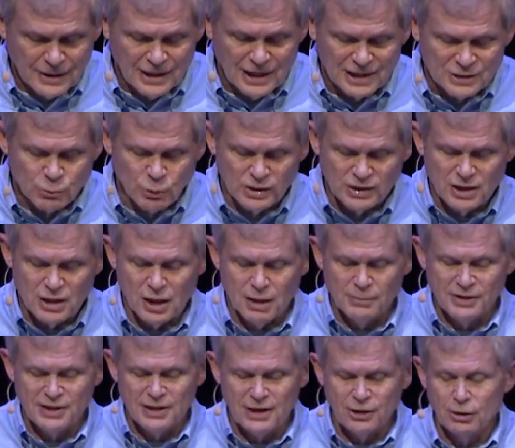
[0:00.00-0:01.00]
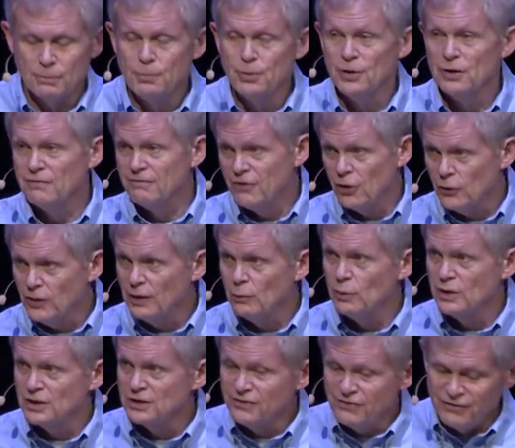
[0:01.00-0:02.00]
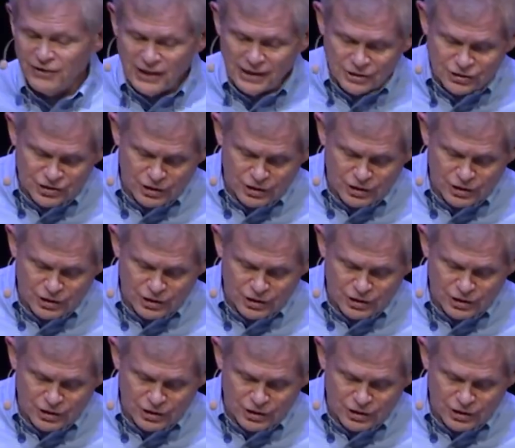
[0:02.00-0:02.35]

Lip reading: As one commentator put it, voting with his feet,